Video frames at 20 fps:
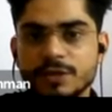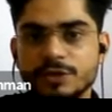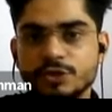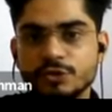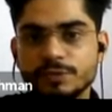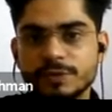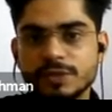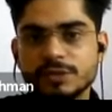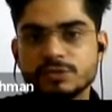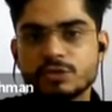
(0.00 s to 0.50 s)

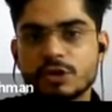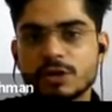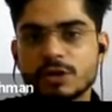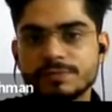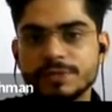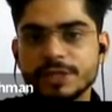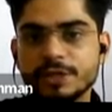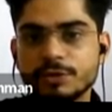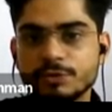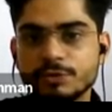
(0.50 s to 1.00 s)
you will
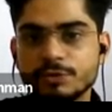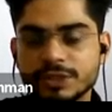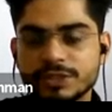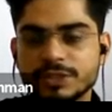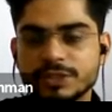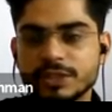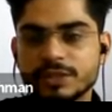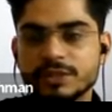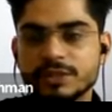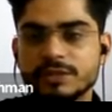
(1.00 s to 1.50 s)
solve the
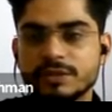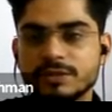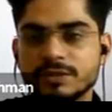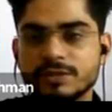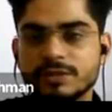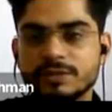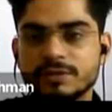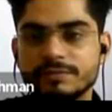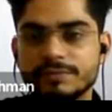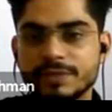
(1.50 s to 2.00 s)
question.
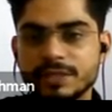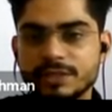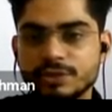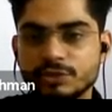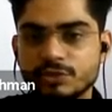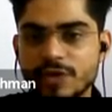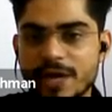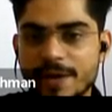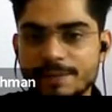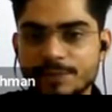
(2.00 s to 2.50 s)
Means
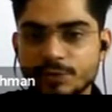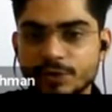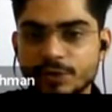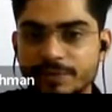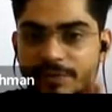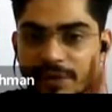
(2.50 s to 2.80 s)
you have to